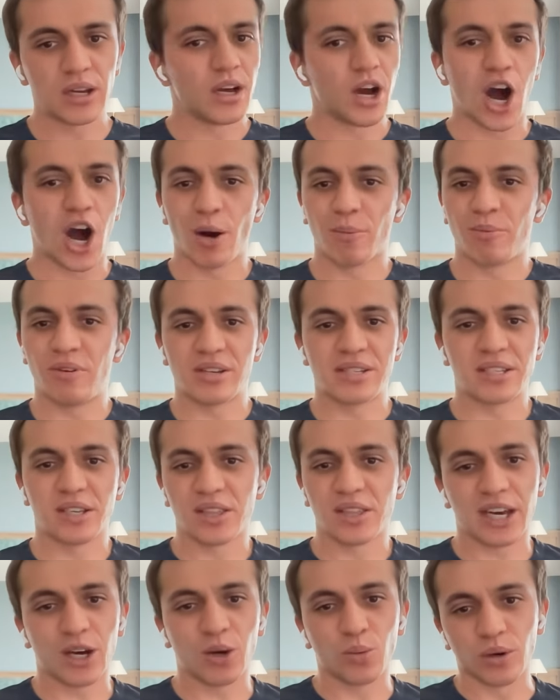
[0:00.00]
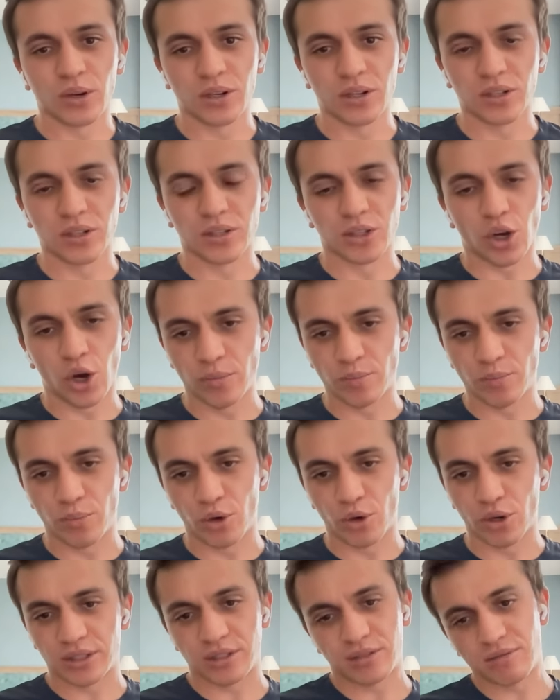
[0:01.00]
Obviously, they will
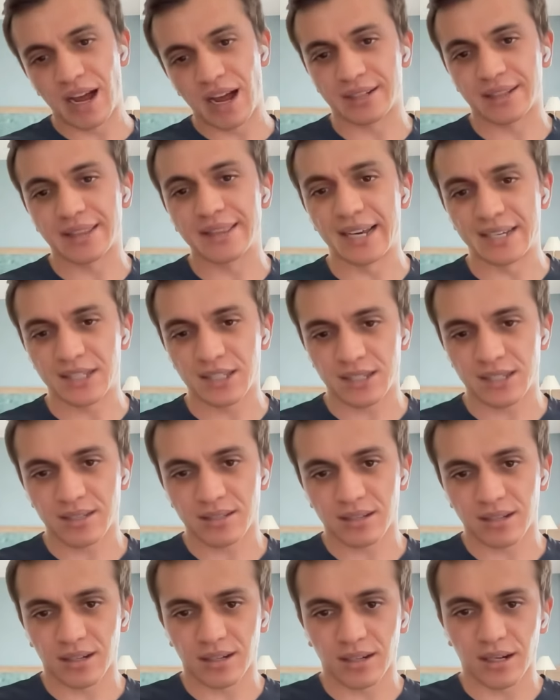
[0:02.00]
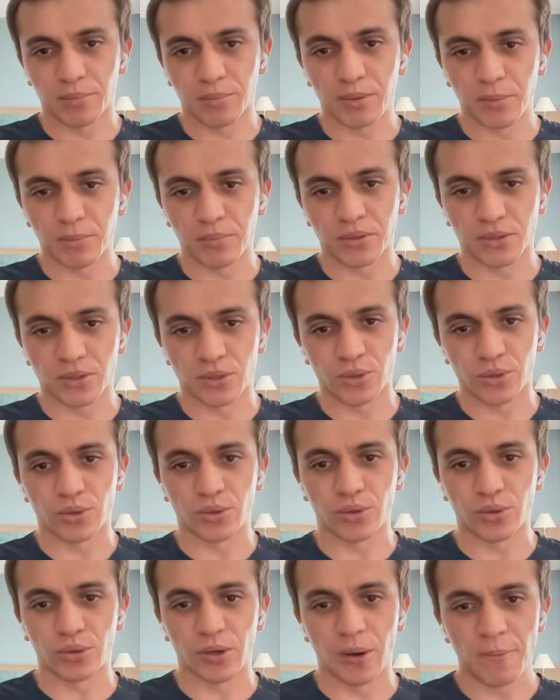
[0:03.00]
onboard not less uh, people
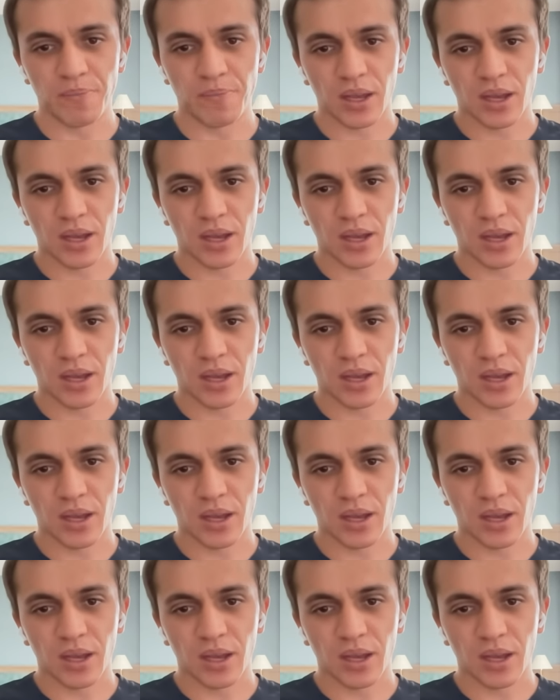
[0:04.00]
to